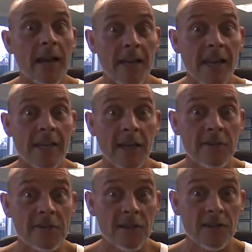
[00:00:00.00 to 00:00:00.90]
And again,
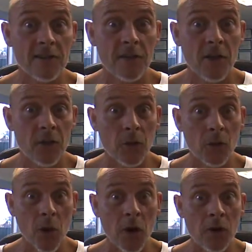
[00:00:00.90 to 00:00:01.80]
notice that the
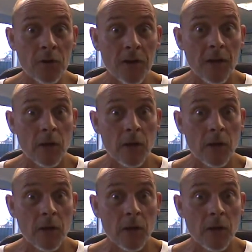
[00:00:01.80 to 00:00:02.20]
road